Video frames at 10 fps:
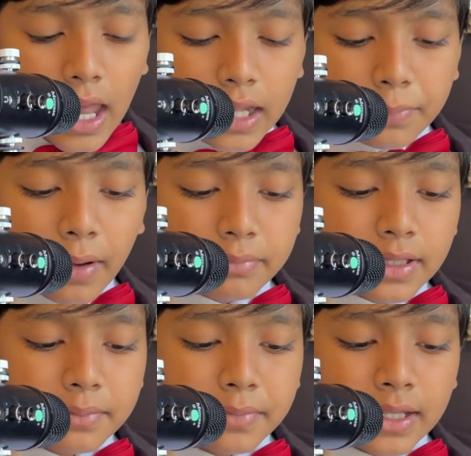At a
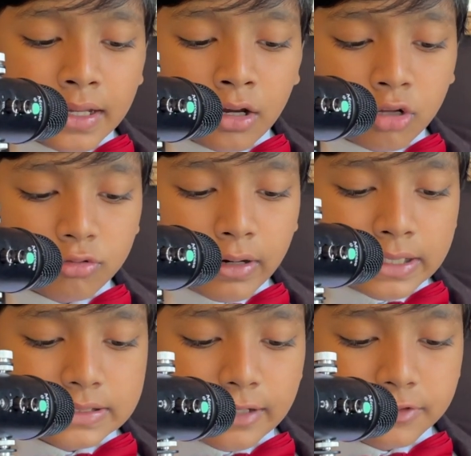public meeting on
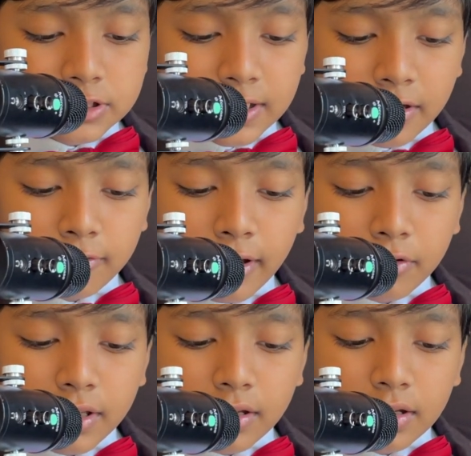27
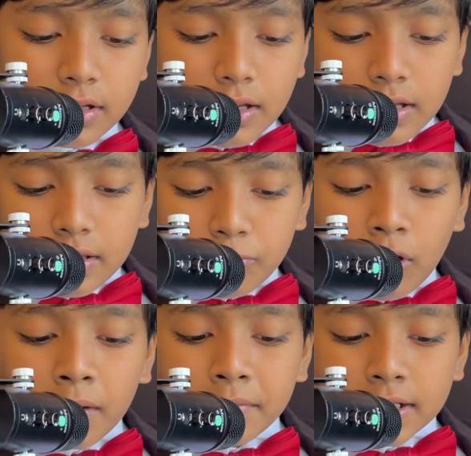January, the
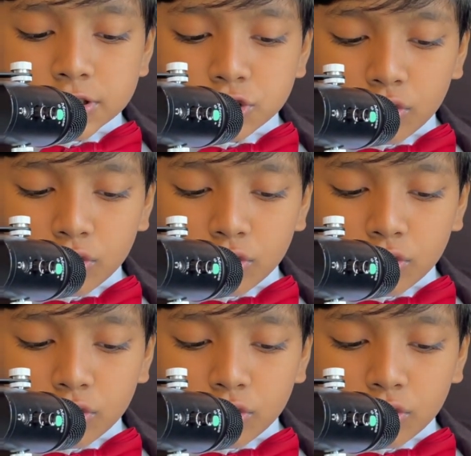Prime Minister